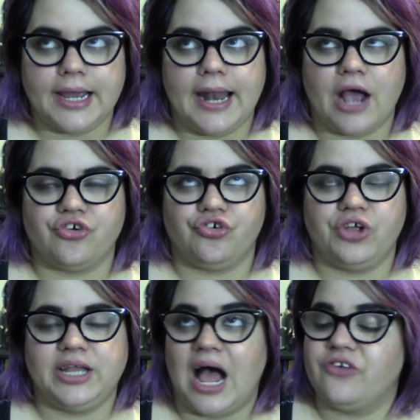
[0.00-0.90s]
It
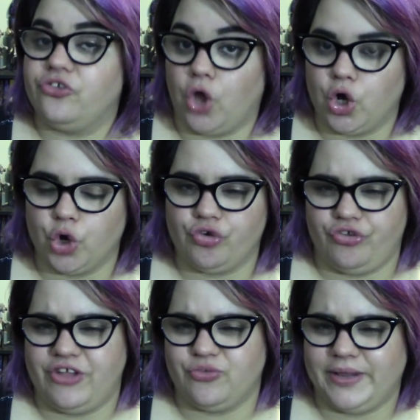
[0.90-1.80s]
actually lasts longer,
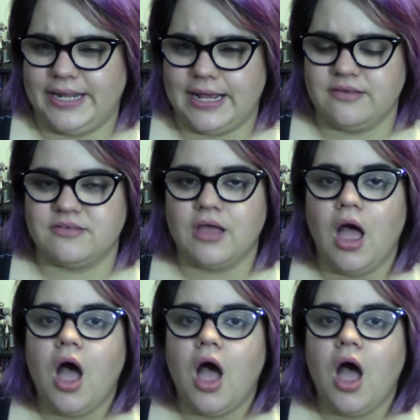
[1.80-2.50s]
so that's really nice.